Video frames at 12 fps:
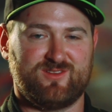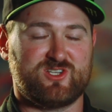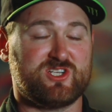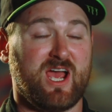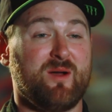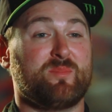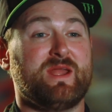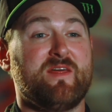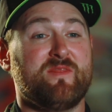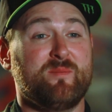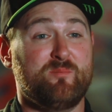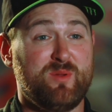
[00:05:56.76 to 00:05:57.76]
chomping at
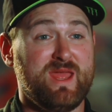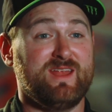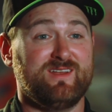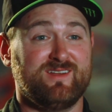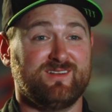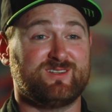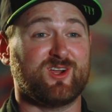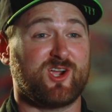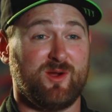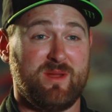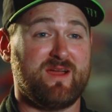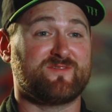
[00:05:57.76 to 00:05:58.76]
the bit to
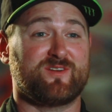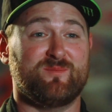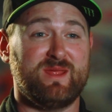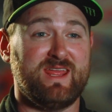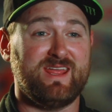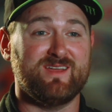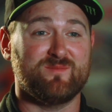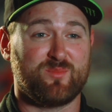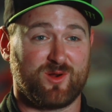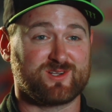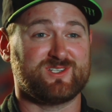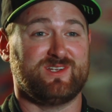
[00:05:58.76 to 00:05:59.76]
come after me
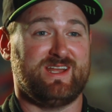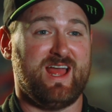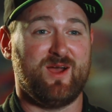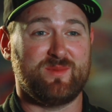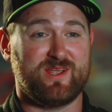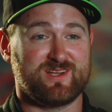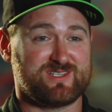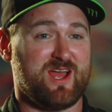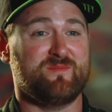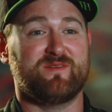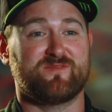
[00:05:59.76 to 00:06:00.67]
personally now because I'm in